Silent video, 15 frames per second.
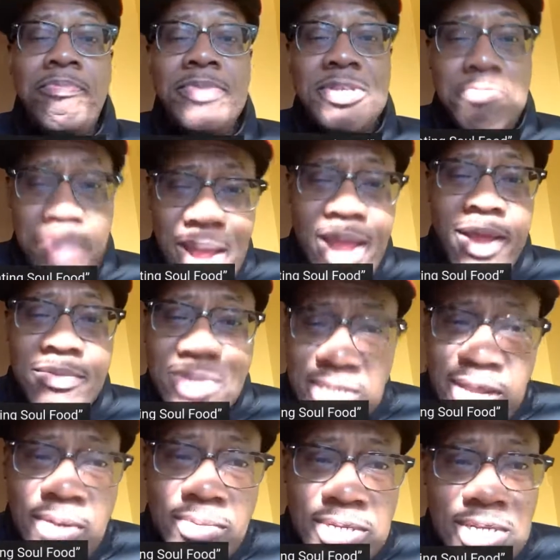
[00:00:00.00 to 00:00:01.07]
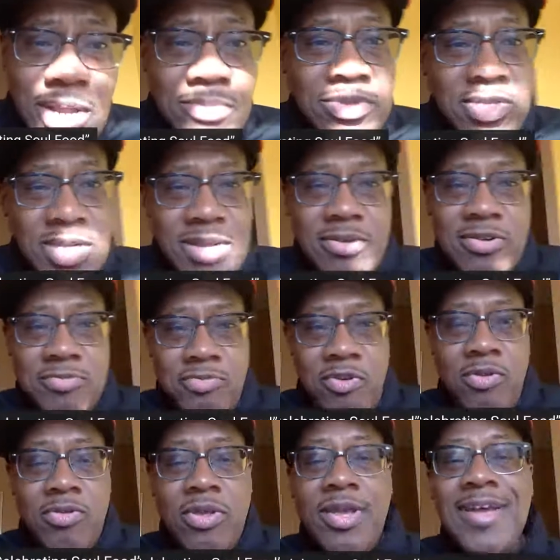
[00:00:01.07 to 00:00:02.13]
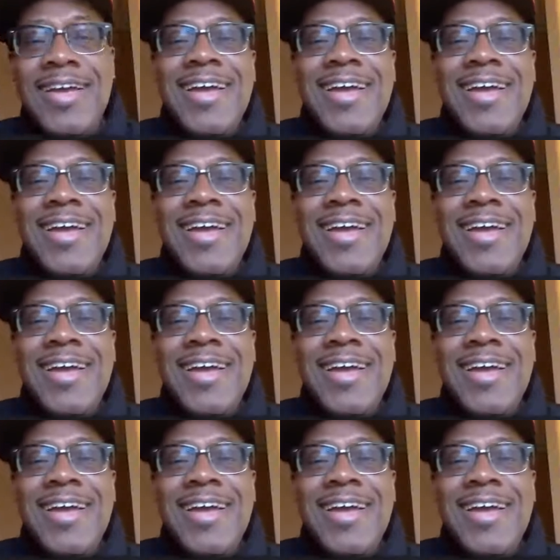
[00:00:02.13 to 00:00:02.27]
Spam sandwiches. I'm serious, folks.